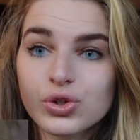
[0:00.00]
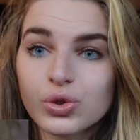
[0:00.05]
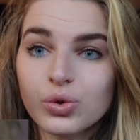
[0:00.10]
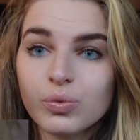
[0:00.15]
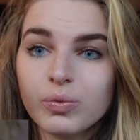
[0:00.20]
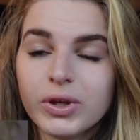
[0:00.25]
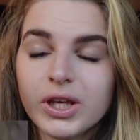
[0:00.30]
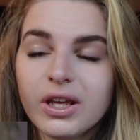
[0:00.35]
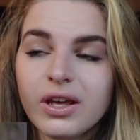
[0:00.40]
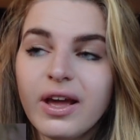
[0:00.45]
to
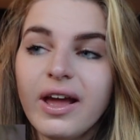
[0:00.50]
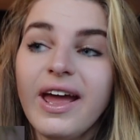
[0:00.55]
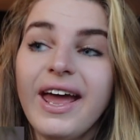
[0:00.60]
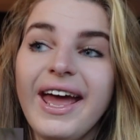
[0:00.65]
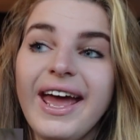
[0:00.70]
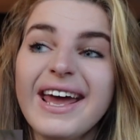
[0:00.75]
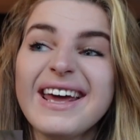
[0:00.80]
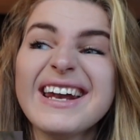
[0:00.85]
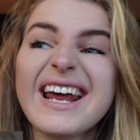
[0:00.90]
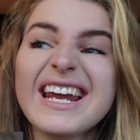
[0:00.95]
me,
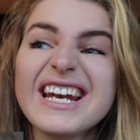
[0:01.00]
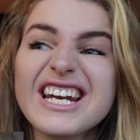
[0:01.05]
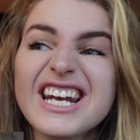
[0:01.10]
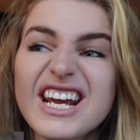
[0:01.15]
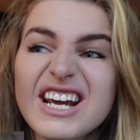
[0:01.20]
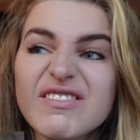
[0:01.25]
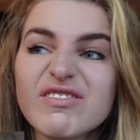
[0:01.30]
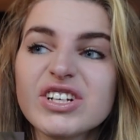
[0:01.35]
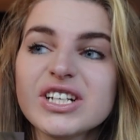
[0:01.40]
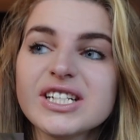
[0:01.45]
and I
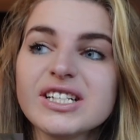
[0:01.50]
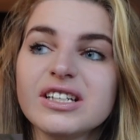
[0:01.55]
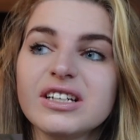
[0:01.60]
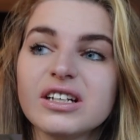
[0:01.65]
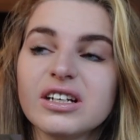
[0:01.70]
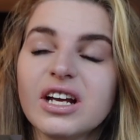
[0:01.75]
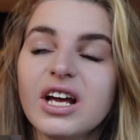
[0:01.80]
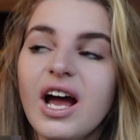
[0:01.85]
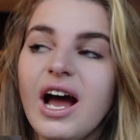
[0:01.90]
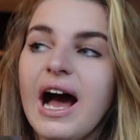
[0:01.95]
never
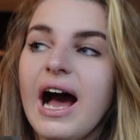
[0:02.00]
seen.